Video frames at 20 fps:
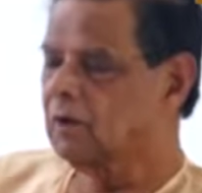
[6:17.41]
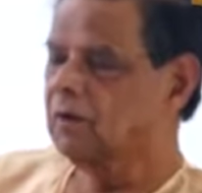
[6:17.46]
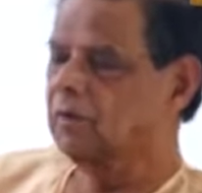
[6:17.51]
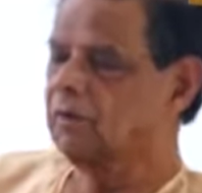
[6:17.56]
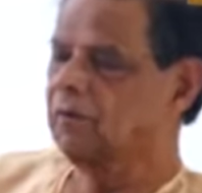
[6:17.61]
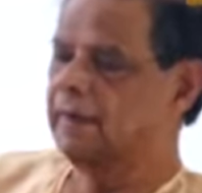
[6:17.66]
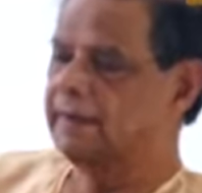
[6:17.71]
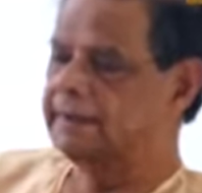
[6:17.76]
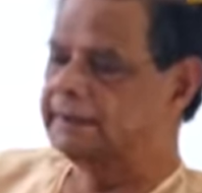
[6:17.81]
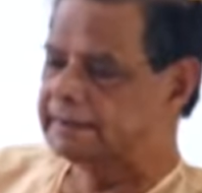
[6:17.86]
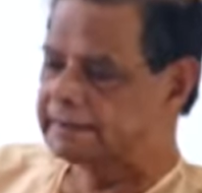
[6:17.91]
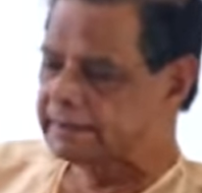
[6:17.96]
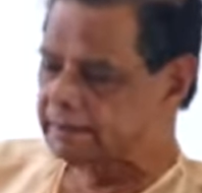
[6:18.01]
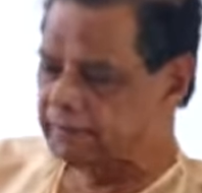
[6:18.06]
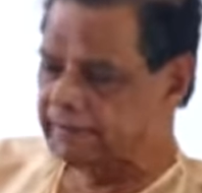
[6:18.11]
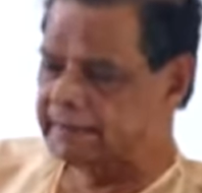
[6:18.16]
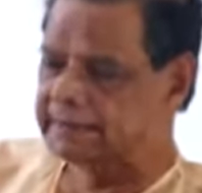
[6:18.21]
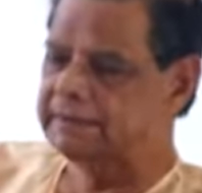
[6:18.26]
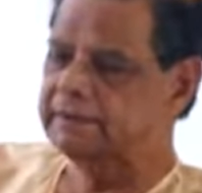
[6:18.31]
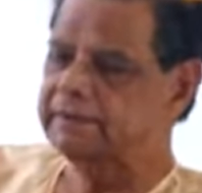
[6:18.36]
No, once
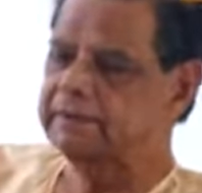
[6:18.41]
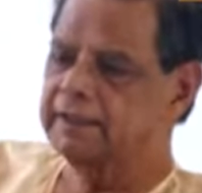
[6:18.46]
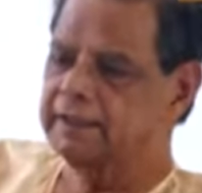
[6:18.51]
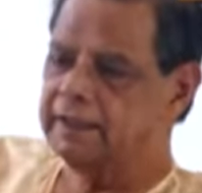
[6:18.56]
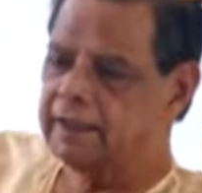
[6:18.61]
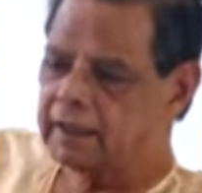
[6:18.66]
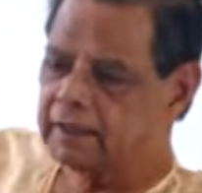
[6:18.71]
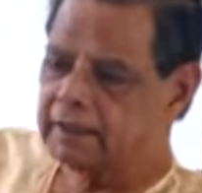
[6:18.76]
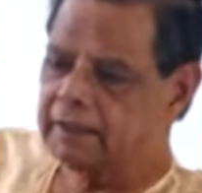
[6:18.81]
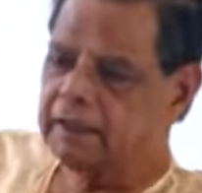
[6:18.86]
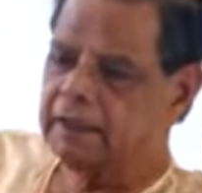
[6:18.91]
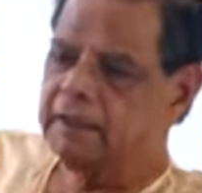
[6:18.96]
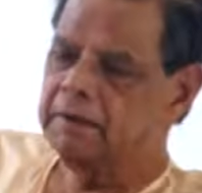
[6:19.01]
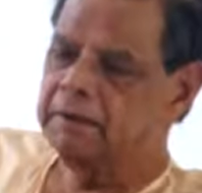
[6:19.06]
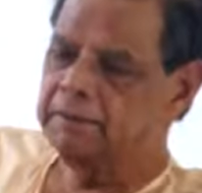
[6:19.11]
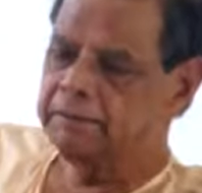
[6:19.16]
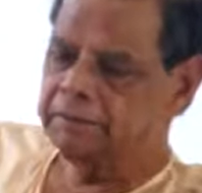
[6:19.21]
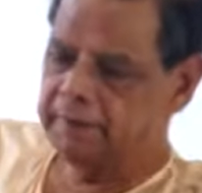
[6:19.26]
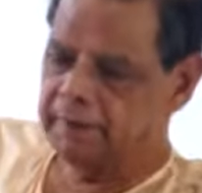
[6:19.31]
they are.